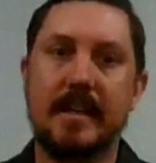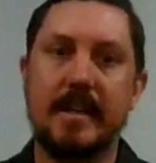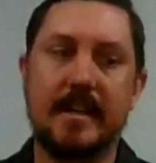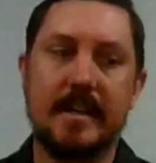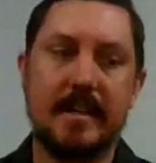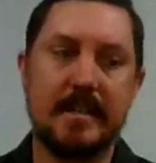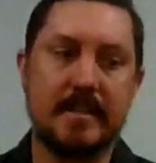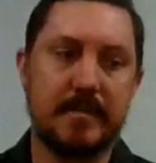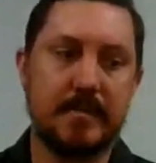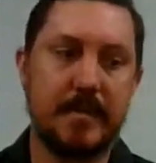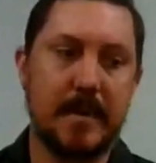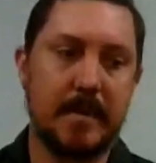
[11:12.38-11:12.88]

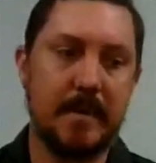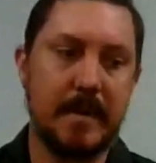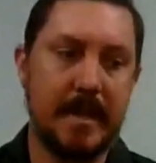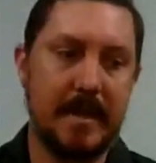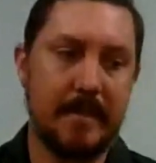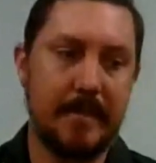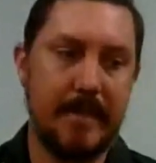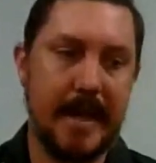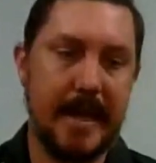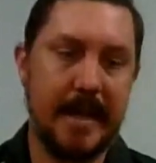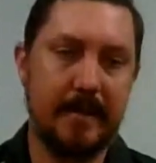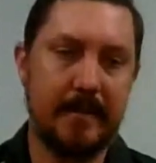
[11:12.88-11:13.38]
is probably
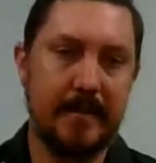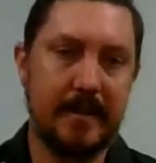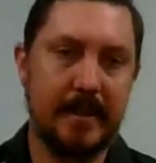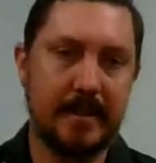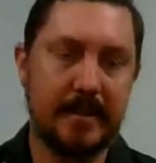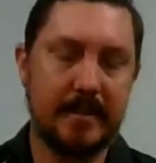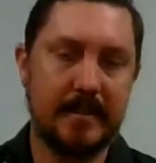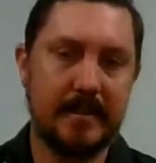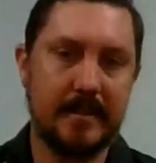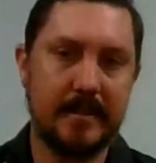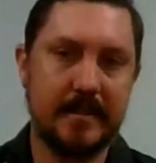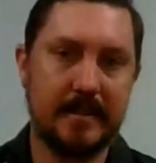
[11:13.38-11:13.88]
a main
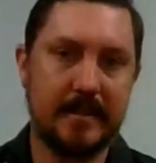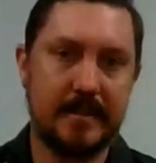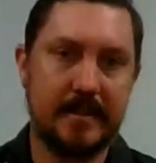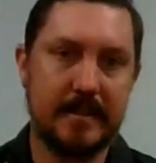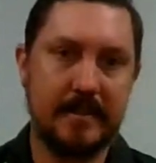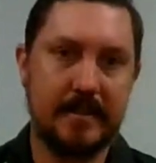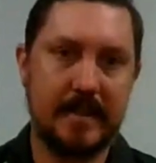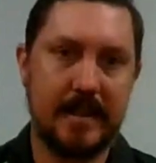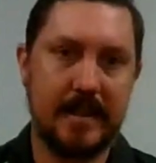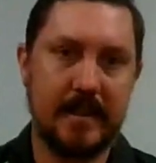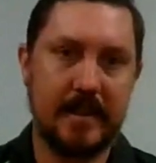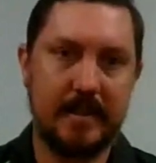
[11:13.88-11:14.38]
one, because
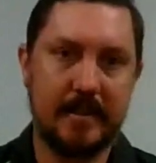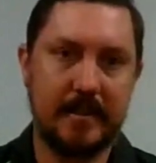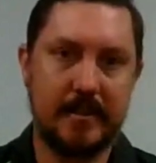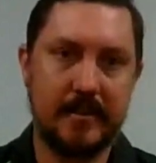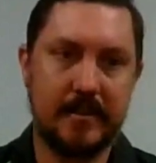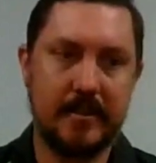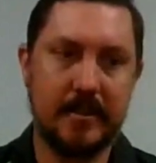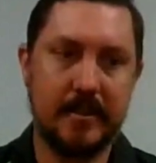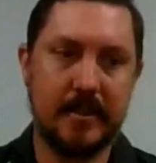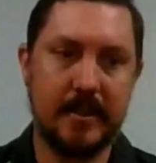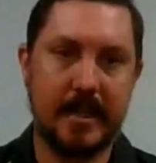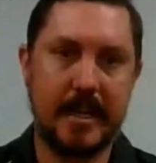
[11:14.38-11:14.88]

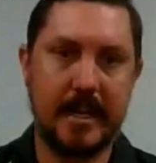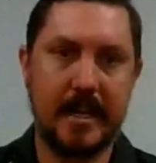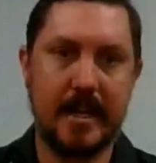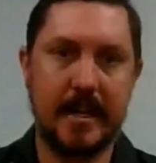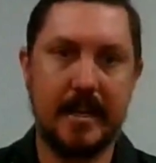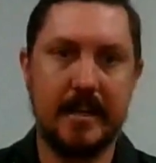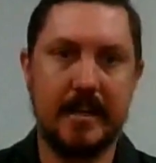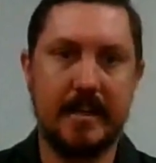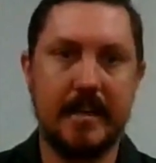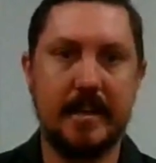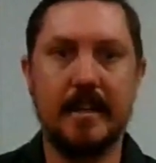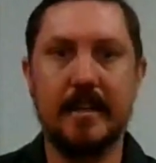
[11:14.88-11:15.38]

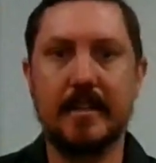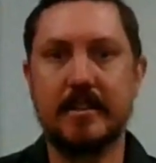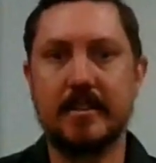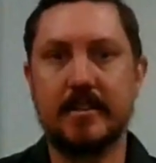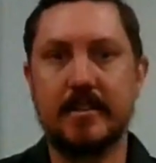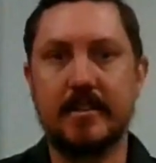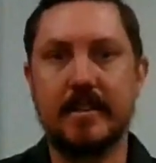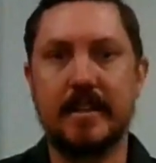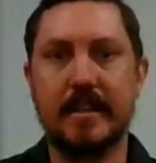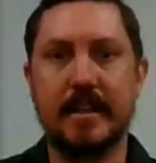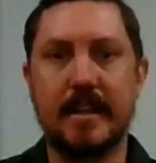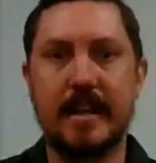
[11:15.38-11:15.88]
sugarcane
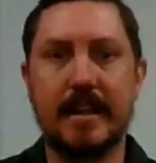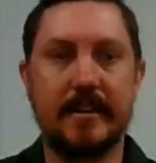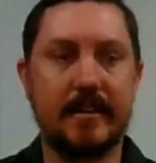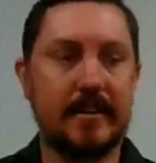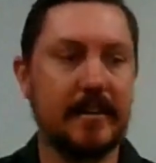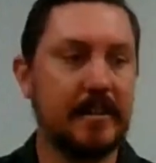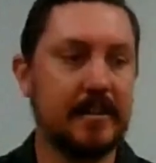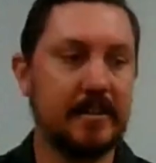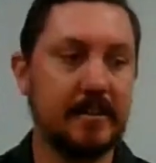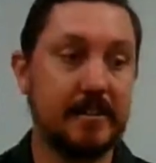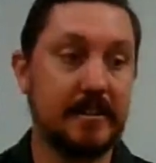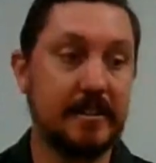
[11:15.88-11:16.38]
industry and
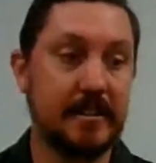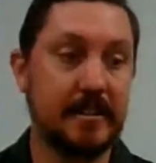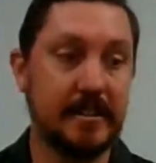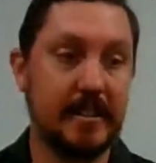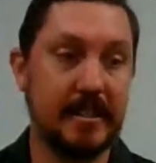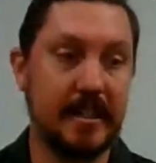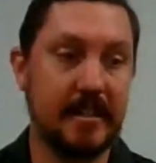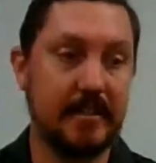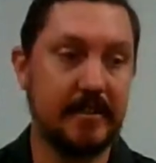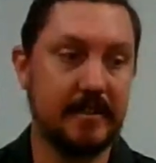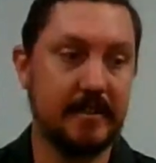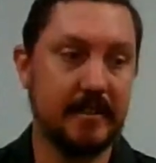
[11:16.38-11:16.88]
agriculture in
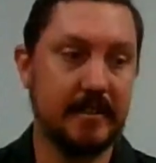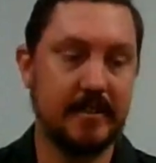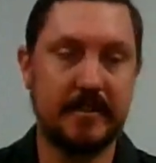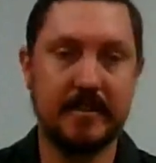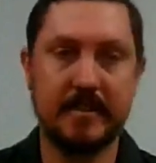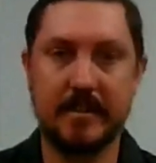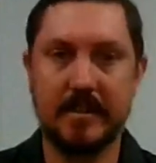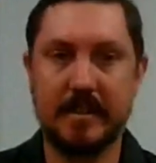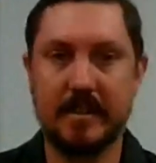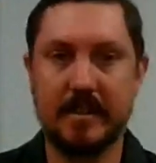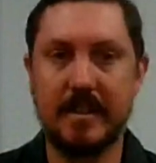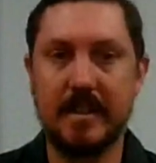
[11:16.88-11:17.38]
general is
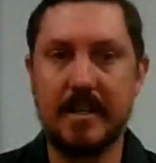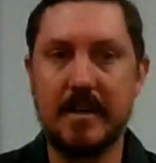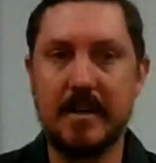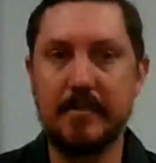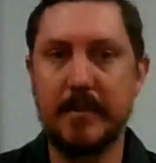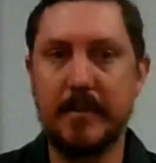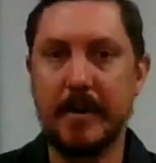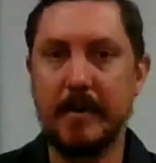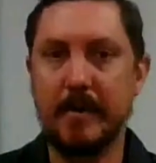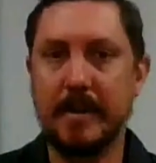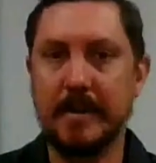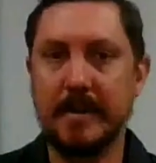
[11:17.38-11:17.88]
sort of
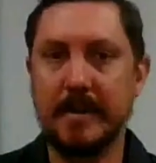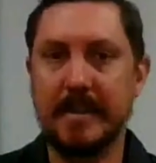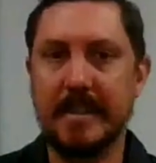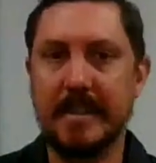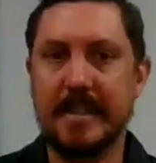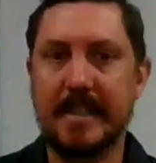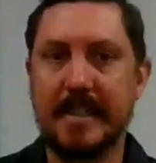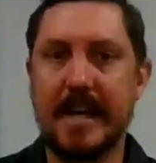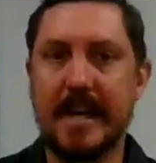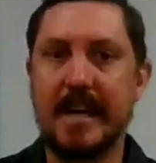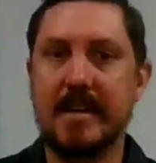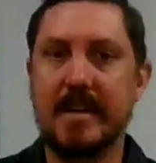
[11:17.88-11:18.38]
pretty well
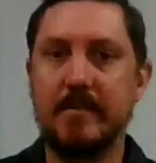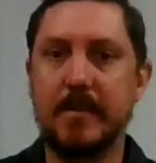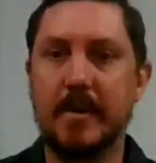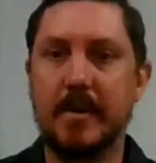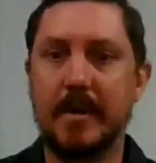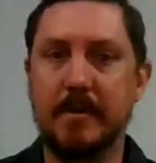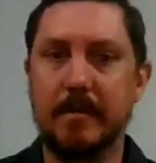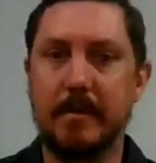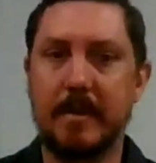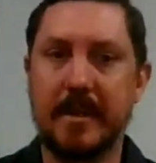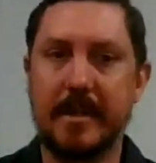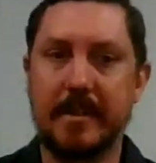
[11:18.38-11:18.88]
dictated
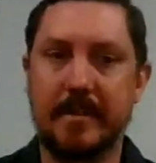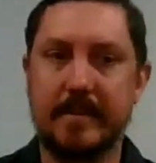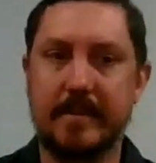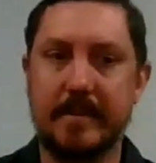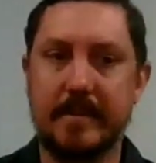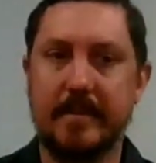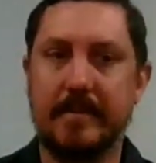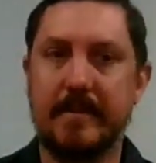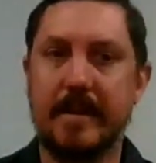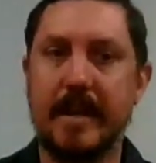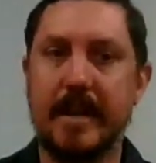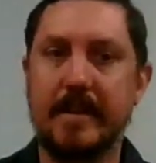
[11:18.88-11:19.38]
by
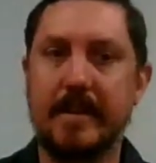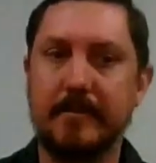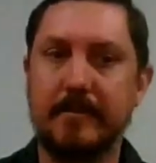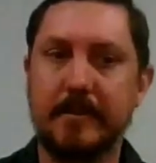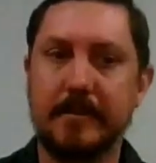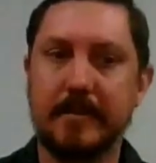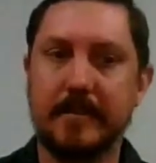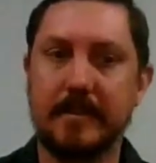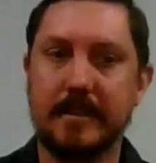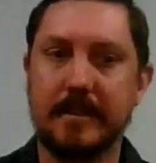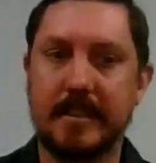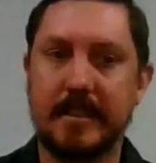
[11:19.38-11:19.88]
weather and
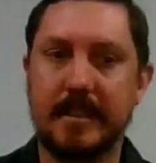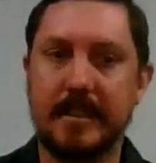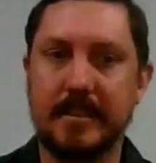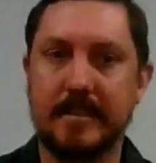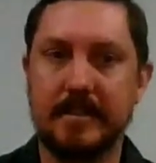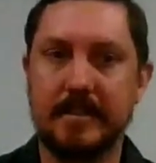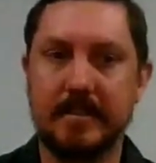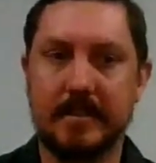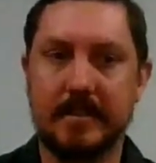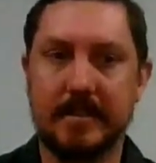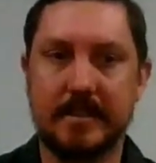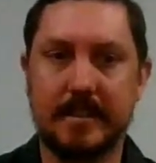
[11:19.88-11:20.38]
rainfall and these
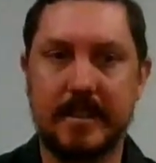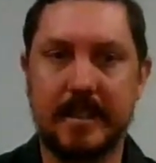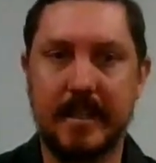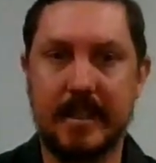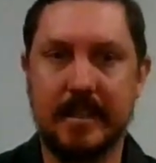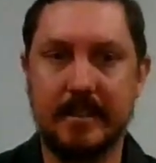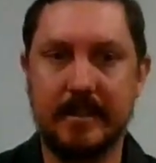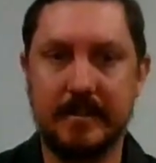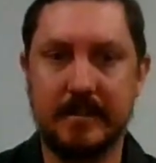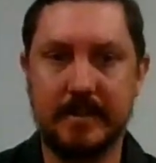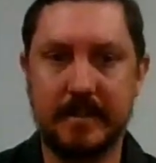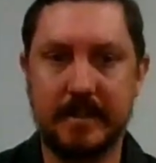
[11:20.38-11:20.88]
sorts of
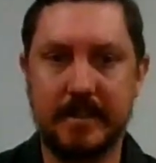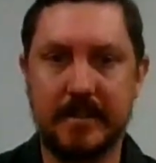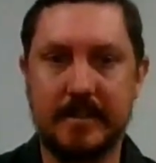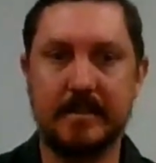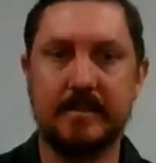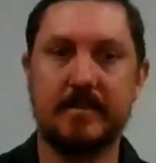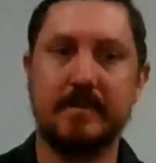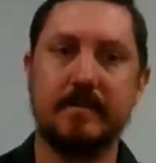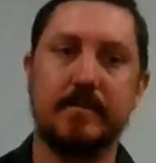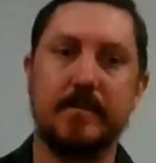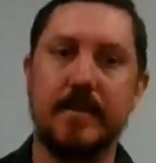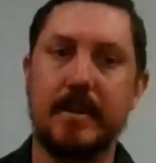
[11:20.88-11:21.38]
things, which
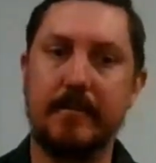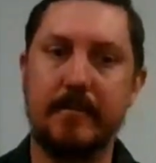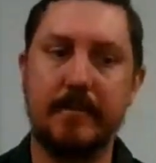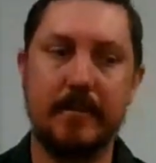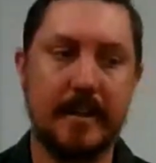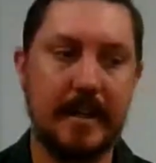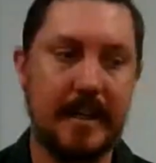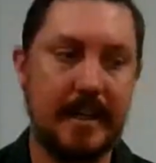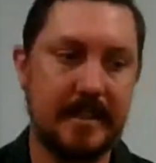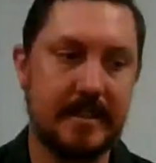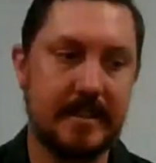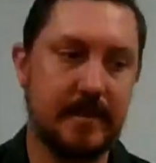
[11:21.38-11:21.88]

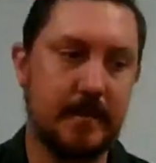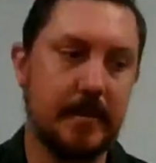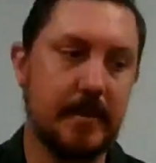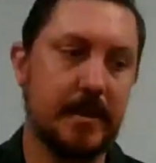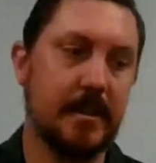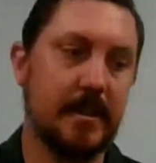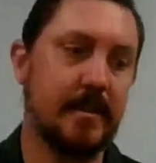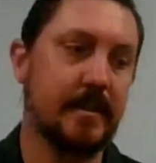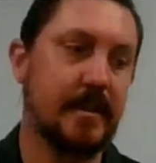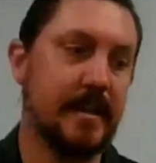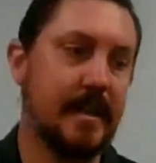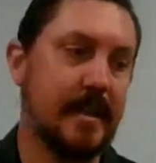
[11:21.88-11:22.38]
everyone has to
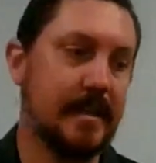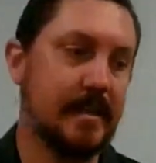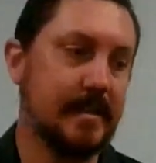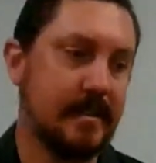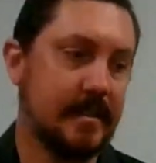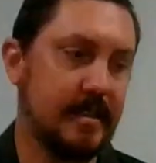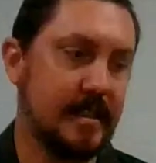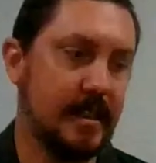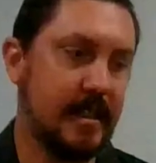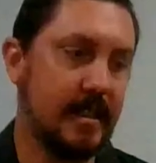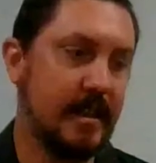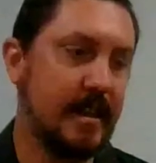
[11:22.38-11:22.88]
work
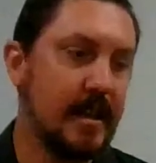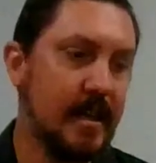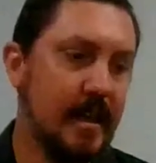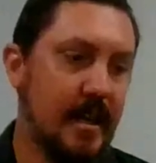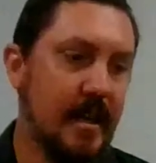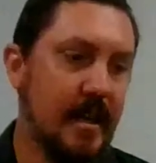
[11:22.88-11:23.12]
around. So